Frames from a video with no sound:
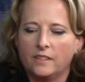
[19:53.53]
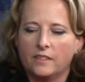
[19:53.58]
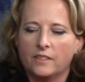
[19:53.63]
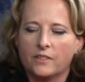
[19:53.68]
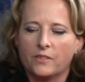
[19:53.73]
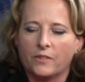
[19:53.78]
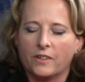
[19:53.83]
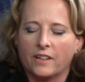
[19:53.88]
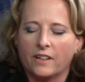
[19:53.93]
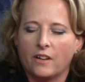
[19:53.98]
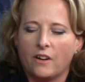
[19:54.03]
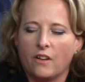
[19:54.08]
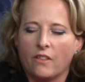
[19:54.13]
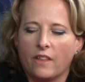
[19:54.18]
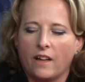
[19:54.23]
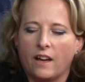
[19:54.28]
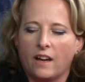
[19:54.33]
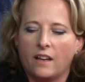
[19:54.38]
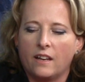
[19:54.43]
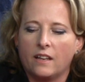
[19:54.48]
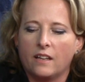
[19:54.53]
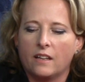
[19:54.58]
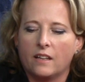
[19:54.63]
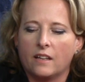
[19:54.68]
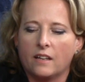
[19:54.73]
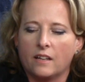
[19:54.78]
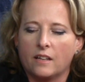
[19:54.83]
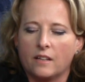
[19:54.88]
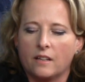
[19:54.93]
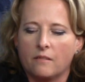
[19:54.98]
That's what I call that.
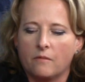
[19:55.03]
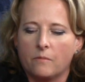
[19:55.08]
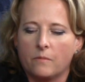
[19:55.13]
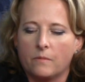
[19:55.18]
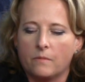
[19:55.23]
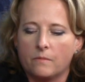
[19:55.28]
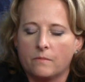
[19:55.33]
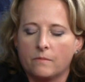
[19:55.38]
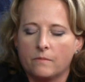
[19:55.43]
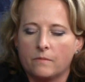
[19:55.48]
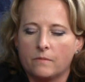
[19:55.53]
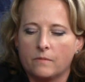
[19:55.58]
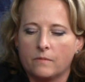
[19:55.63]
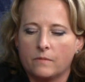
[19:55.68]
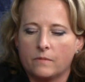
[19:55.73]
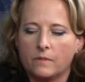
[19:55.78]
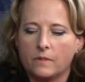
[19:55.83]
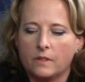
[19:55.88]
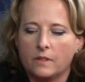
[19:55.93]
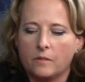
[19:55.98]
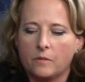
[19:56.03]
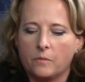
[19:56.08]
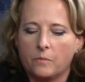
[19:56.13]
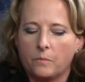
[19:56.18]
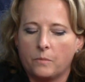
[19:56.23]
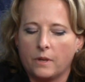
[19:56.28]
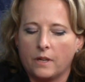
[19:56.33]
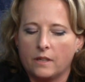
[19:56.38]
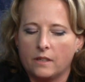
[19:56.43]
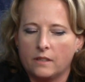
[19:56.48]
Uh,
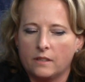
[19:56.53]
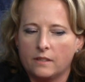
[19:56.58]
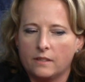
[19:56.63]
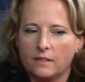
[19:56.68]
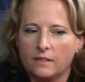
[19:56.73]
but